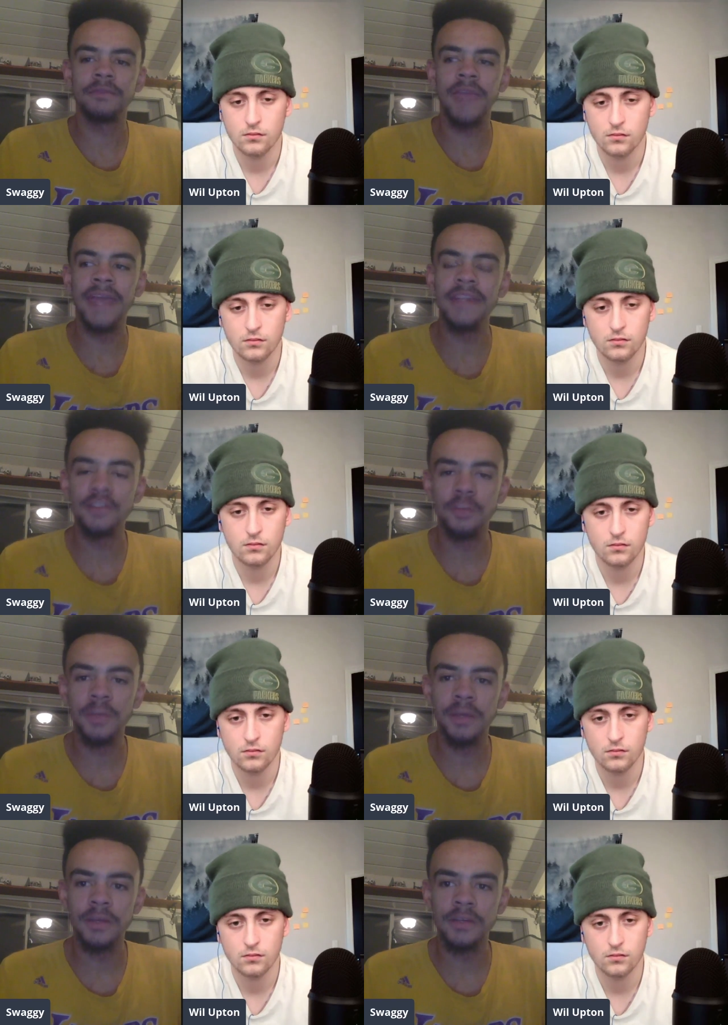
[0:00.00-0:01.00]
Speaker 1: canceled
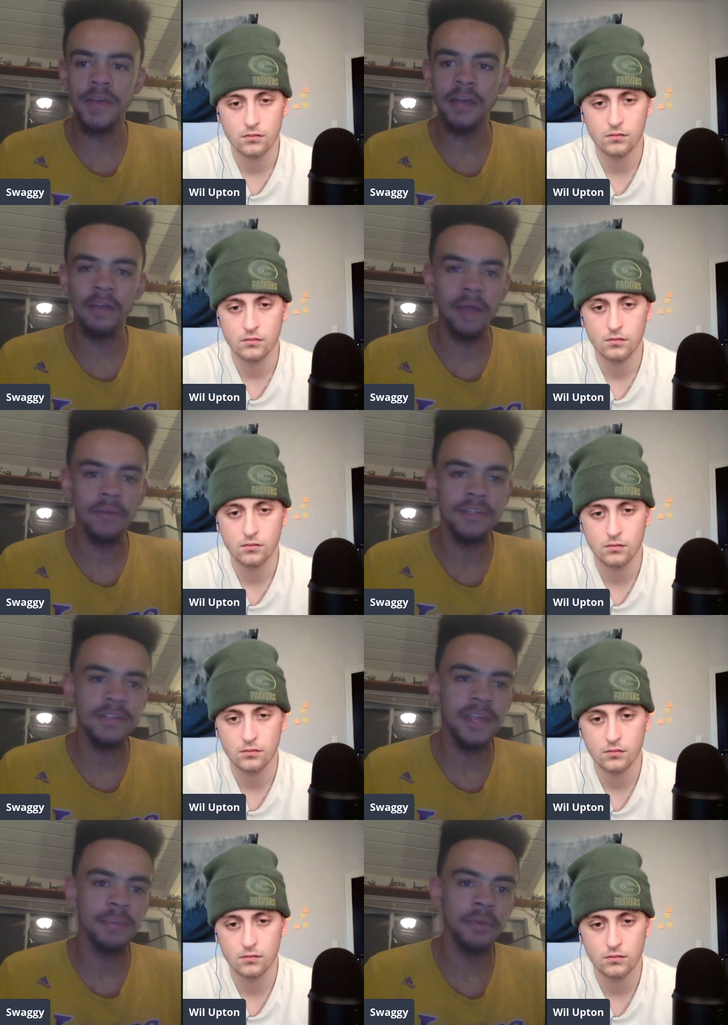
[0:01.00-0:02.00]
because Kyle Lowry
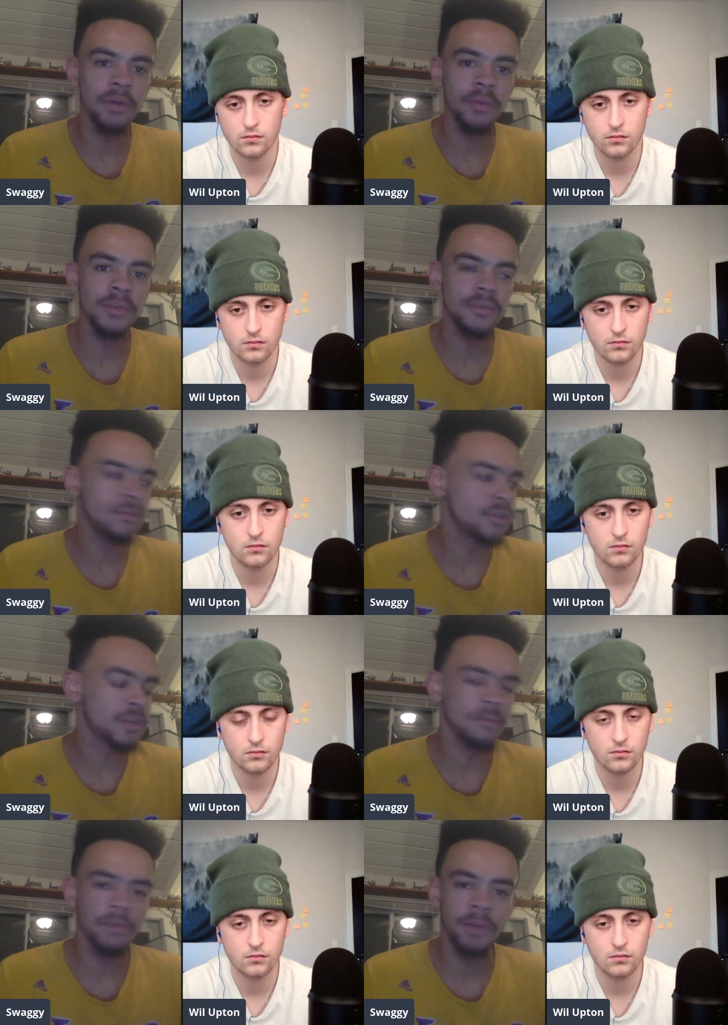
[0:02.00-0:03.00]
staying put was just
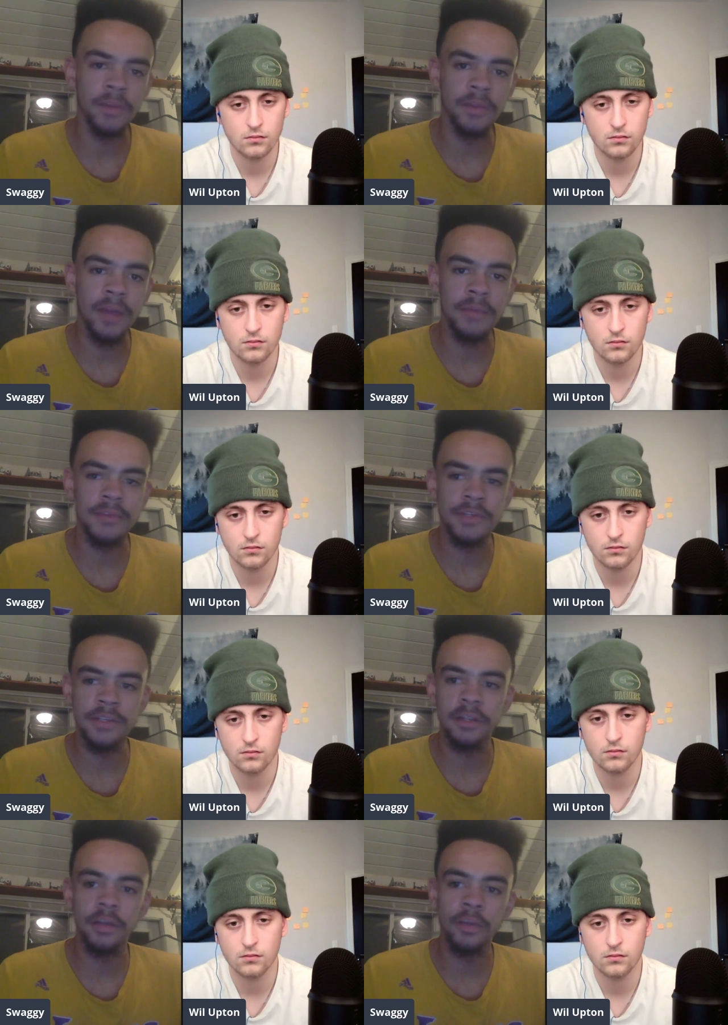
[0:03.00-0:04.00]
confirmed by the Raptors. They
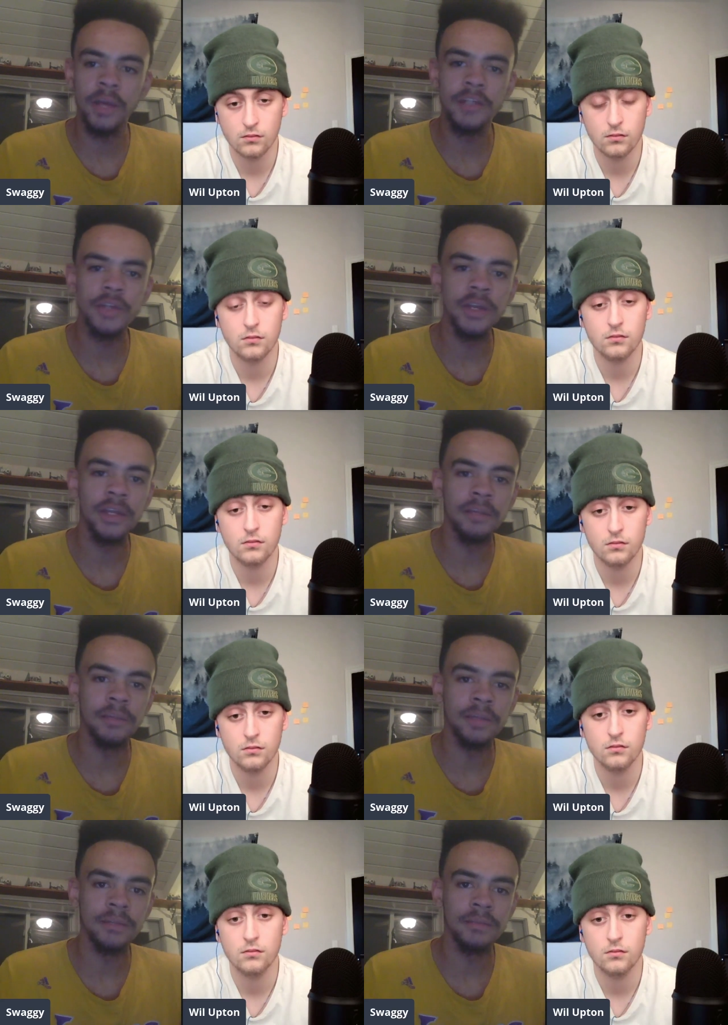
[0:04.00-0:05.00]
said, "Look, we're not trading him.
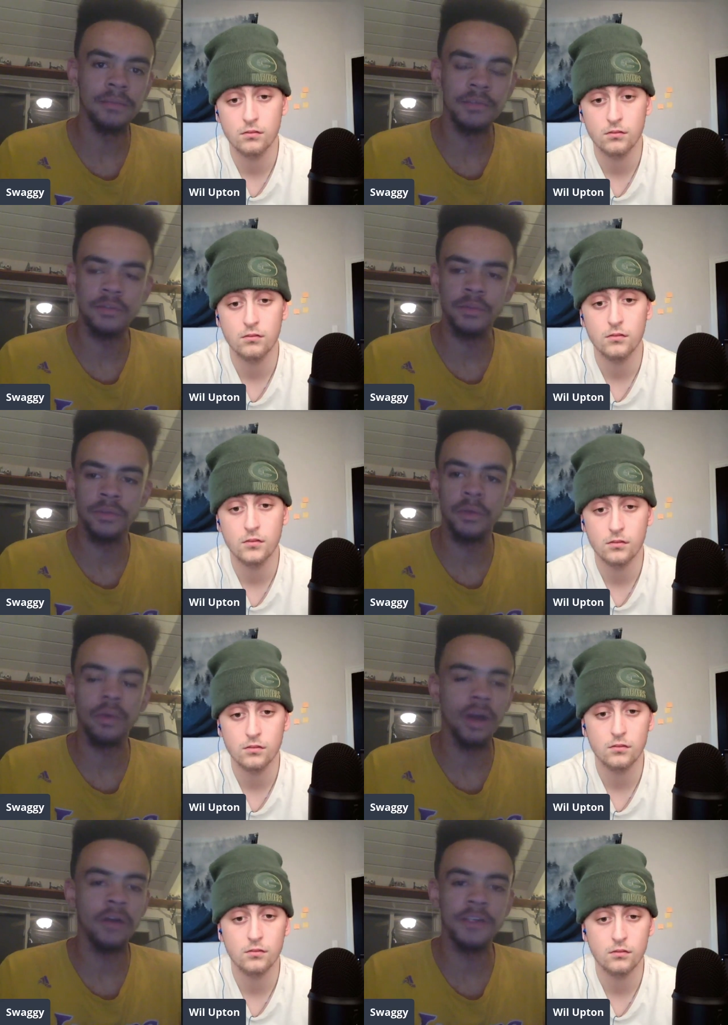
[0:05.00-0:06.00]
Like, just
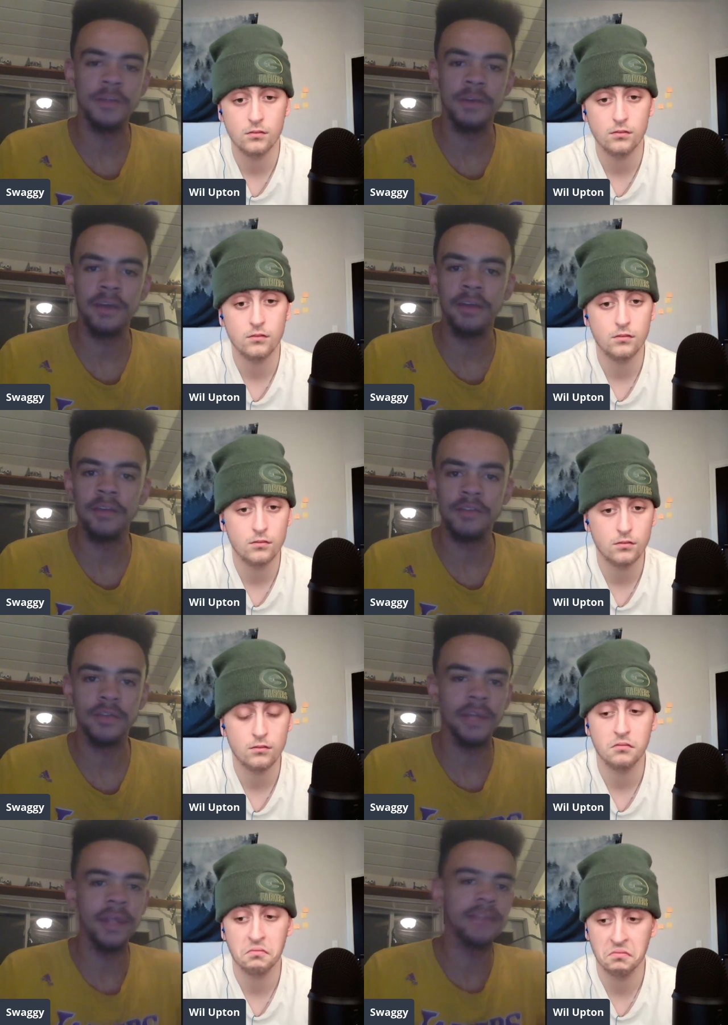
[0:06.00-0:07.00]
don't call us about Kyle Lowry." So
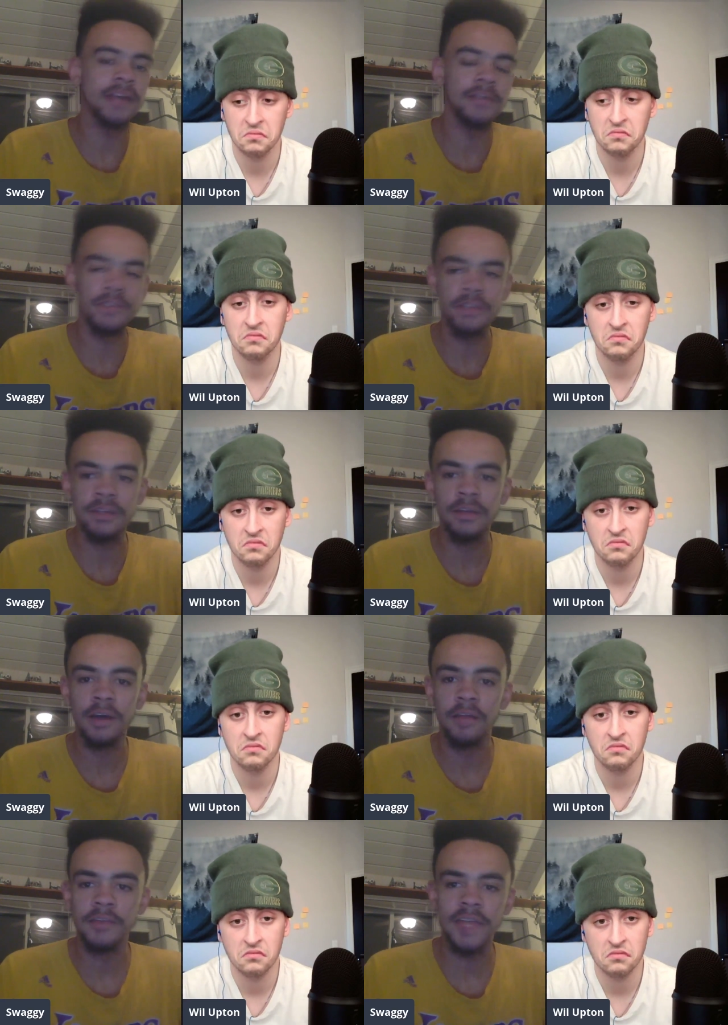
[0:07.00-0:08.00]
that that's obviously off the